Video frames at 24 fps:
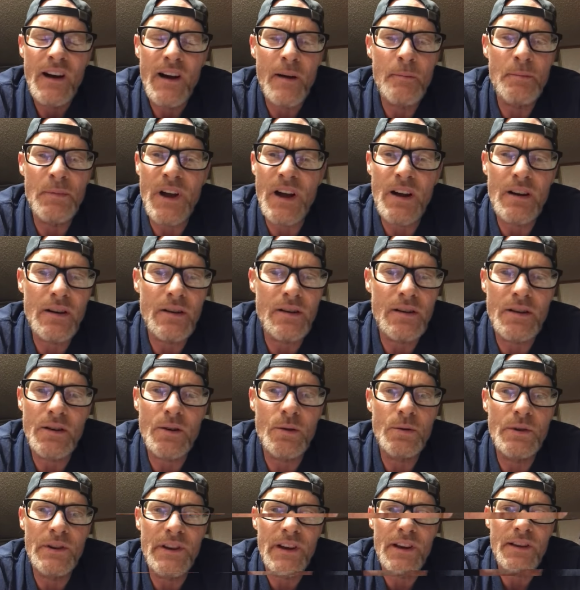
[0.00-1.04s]
I'm not going to
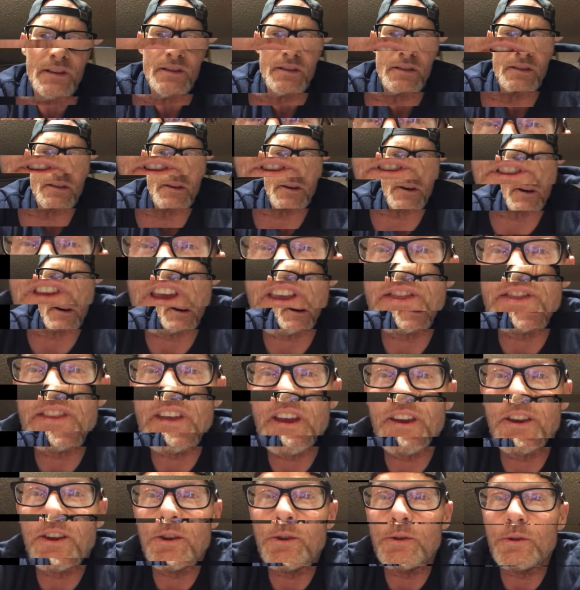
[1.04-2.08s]
quit. I wanted to say
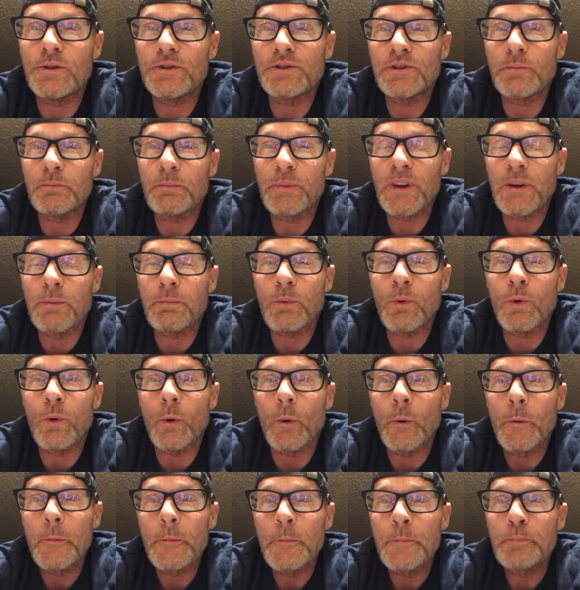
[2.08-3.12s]
thank you to some people.